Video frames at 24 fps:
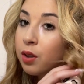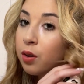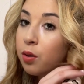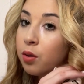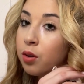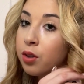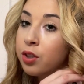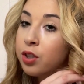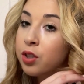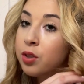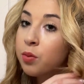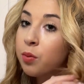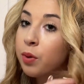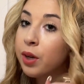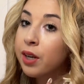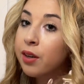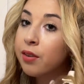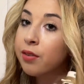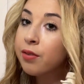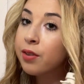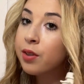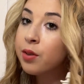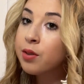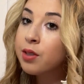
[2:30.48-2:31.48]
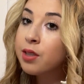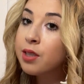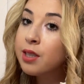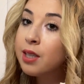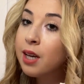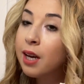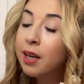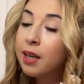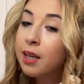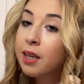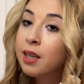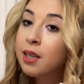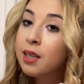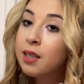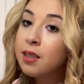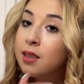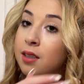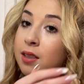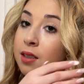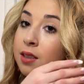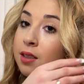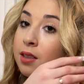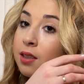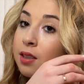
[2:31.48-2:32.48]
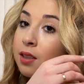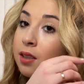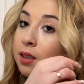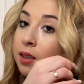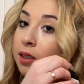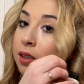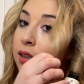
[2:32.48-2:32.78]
Just wait a few seconds.